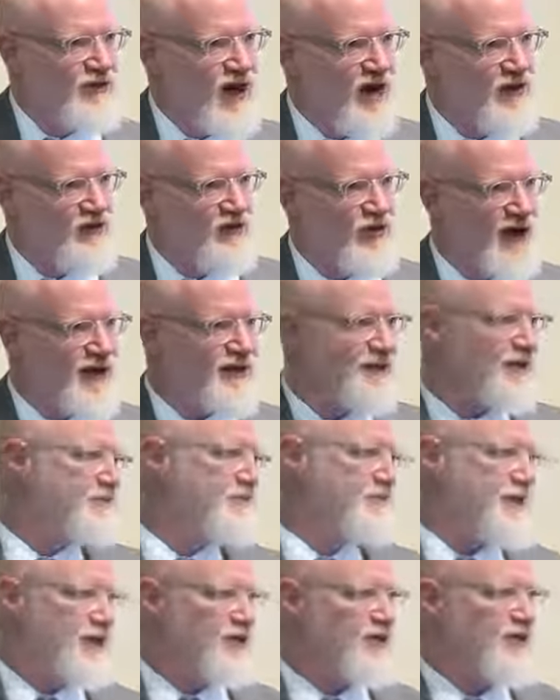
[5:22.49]
a
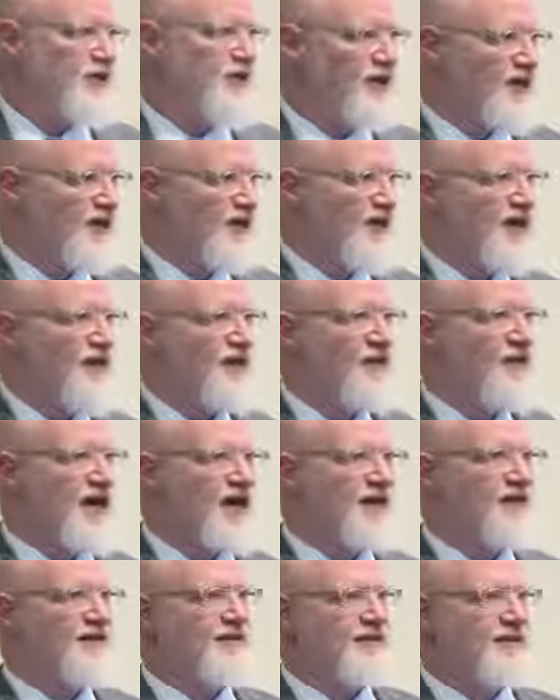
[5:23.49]
random person on the
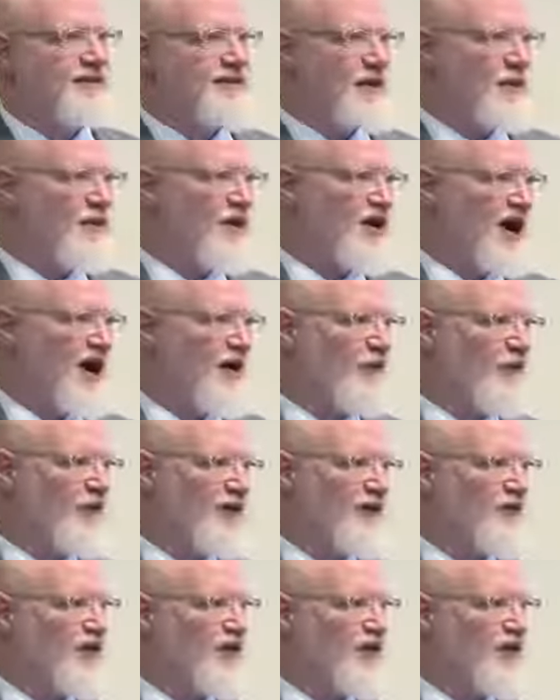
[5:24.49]
internet somewhere halfway